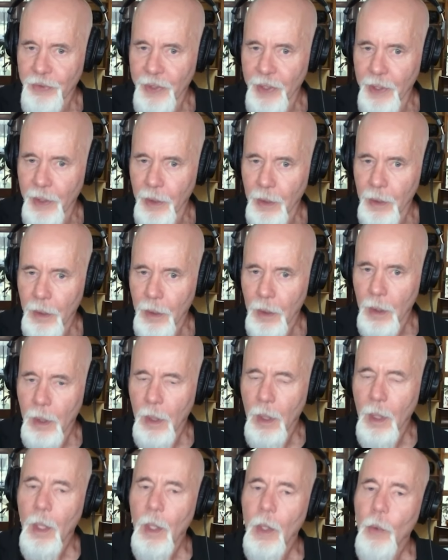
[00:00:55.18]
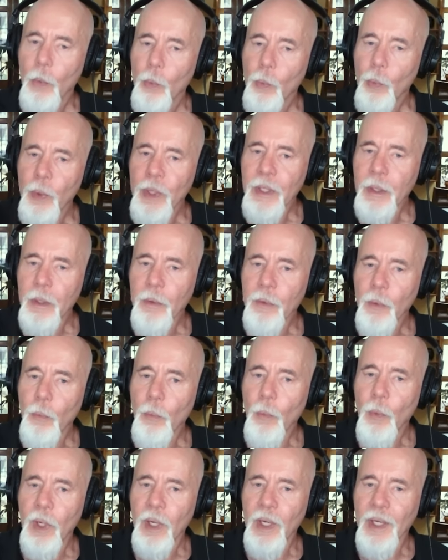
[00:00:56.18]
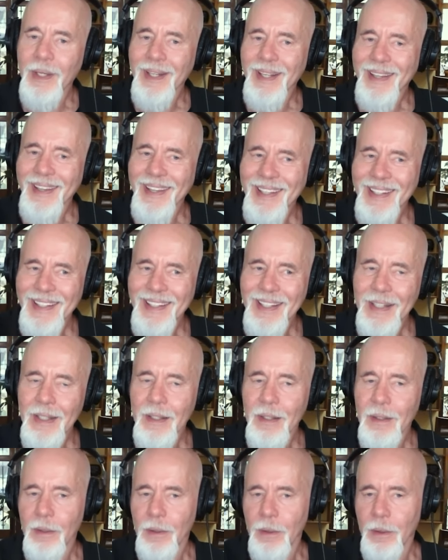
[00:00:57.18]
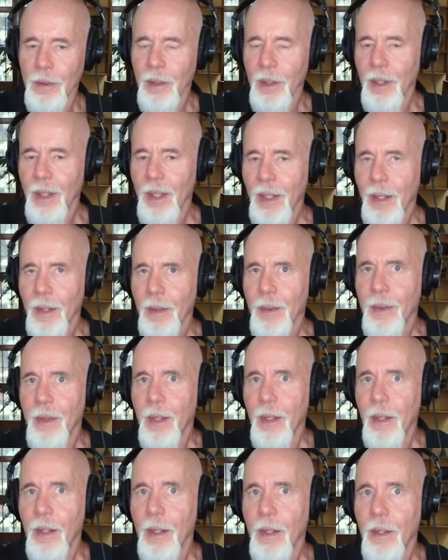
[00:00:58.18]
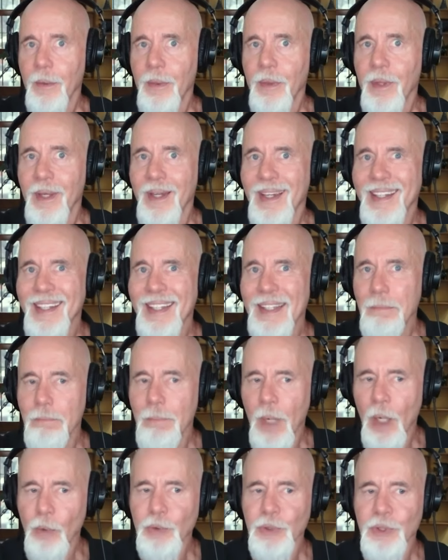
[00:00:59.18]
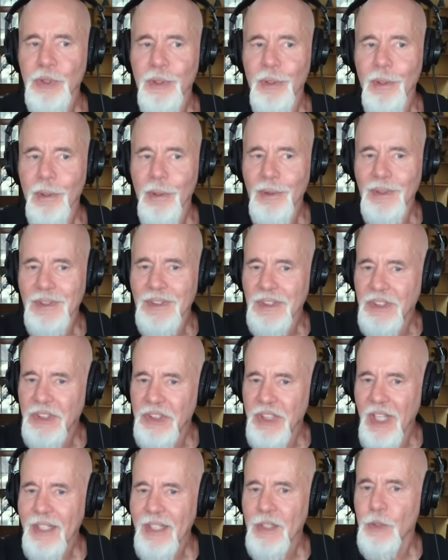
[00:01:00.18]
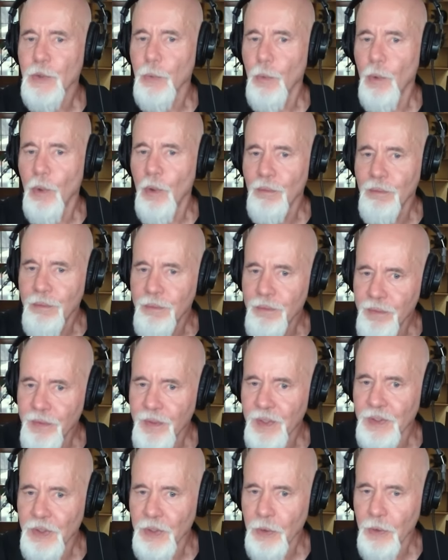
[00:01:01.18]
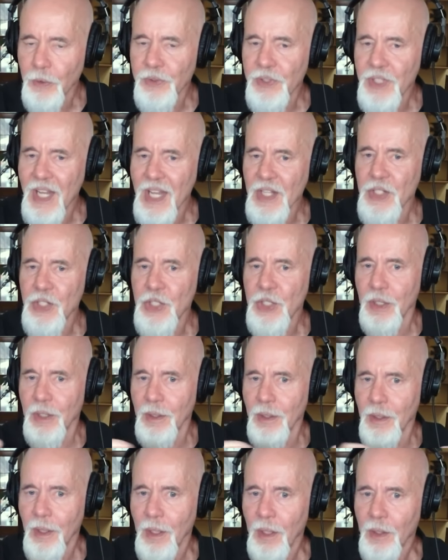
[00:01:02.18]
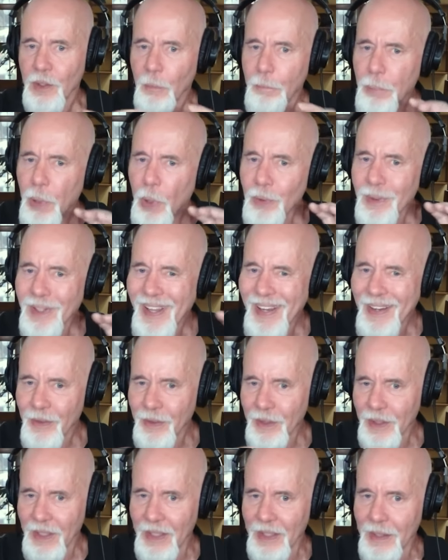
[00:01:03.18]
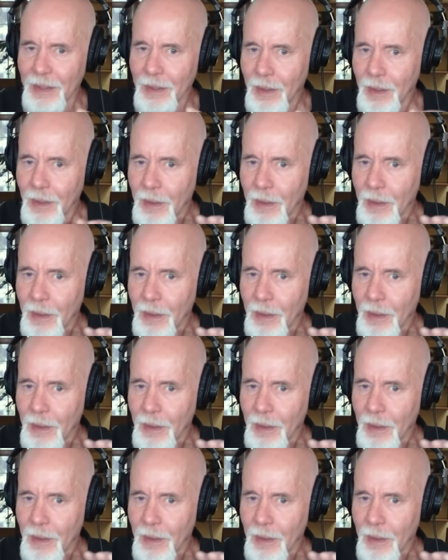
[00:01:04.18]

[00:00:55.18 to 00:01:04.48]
there. Hmm. We are the one that kill the emotional, sexual, physical tension, the polarity